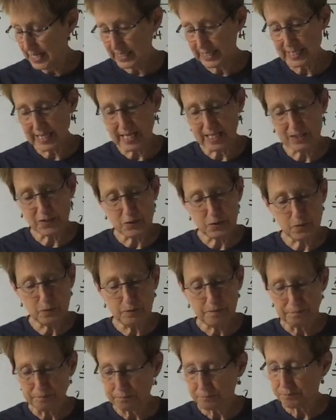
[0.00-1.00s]
Can you
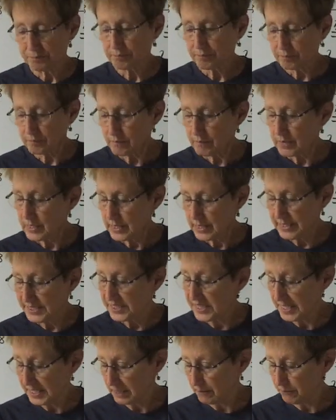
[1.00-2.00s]

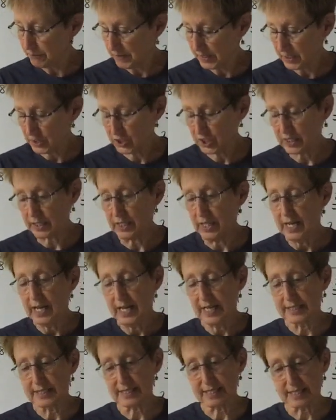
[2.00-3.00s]
take a function
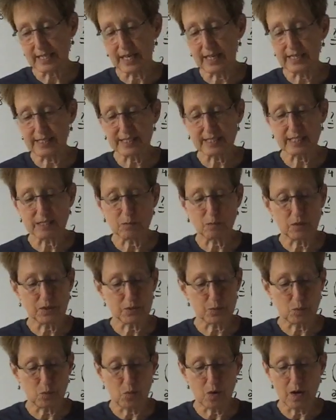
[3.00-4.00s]
and decide, is it
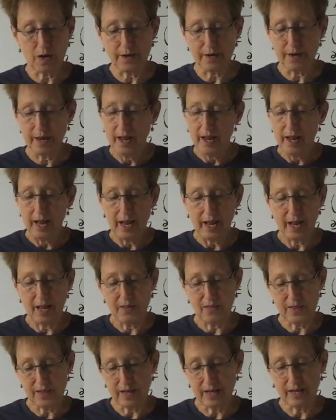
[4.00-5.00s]
one-to-one?
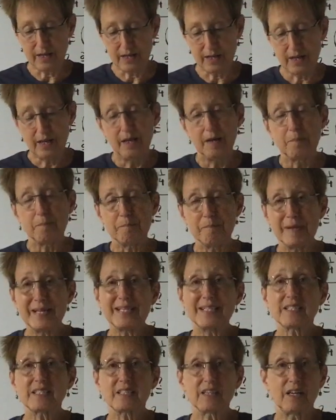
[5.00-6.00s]
And then
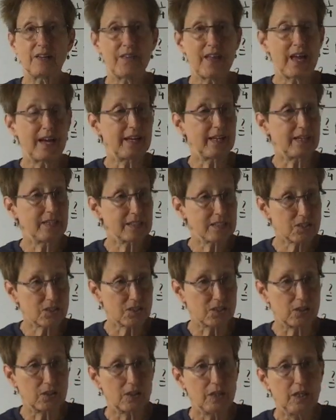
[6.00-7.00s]
based on that
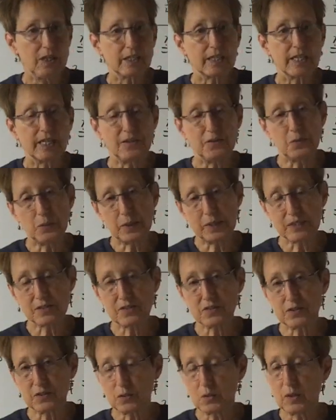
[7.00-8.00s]
answer, can you
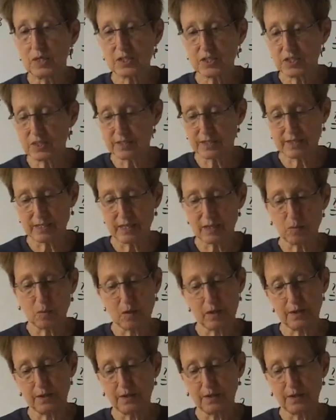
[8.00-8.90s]
answer the questions that I want?